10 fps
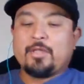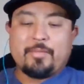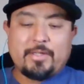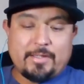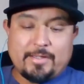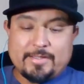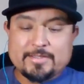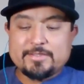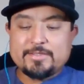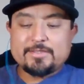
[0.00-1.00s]
But then
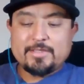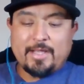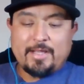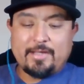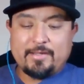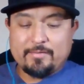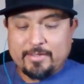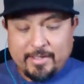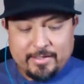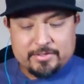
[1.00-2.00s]
this is a
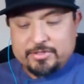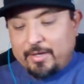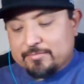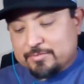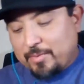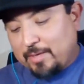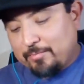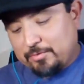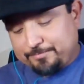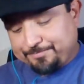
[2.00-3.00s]
King James
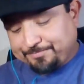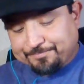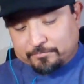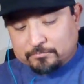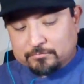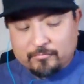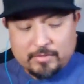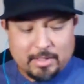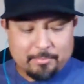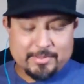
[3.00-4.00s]
Bible.
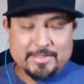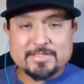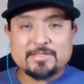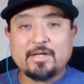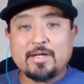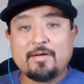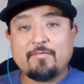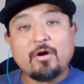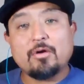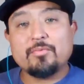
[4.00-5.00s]
This is a kind of
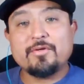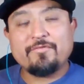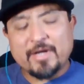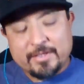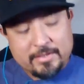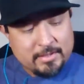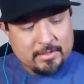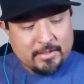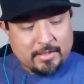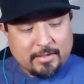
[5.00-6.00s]
a hard one to find.
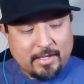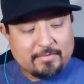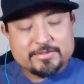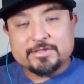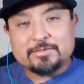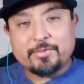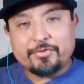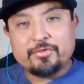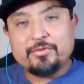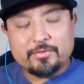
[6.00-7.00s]
I have seen some
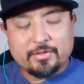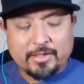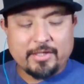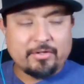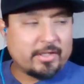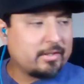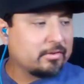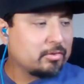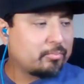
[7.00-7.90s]
out there that are getting a little